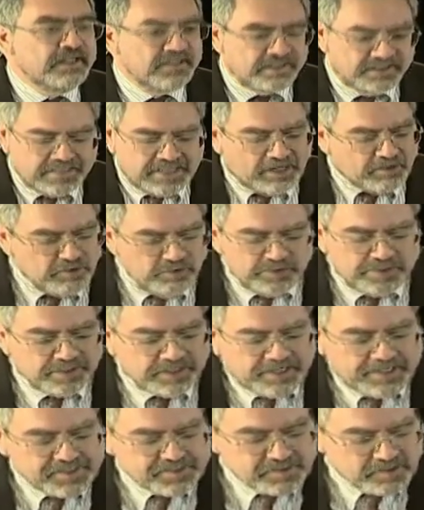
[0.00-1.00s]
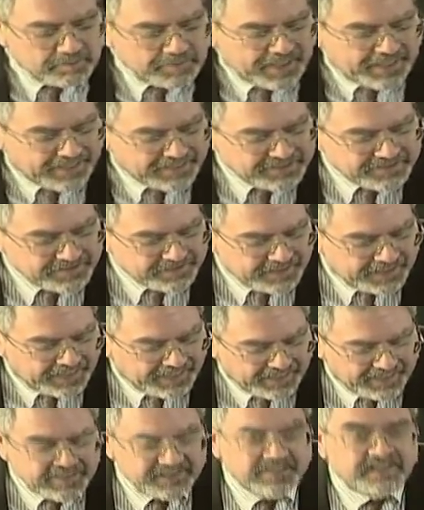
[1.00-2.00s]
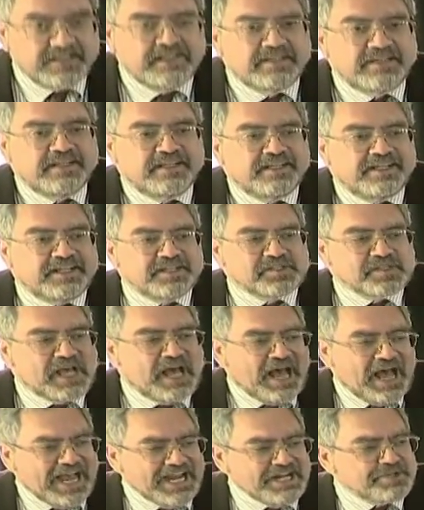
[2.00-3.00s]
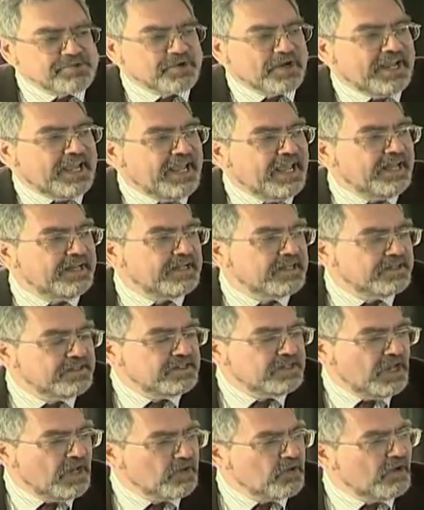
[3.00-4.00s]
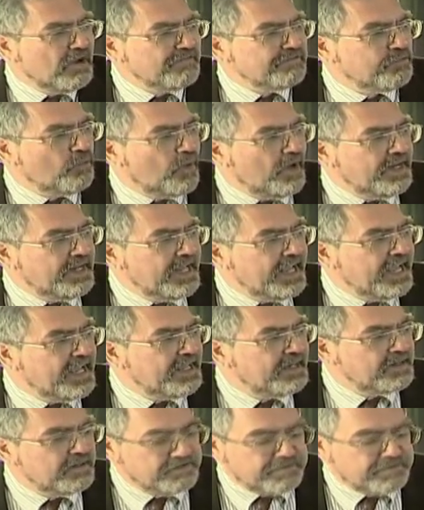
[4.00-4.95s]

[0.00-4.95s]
Now, who could answer back to that? It's Hydra-headed. Cut off one head and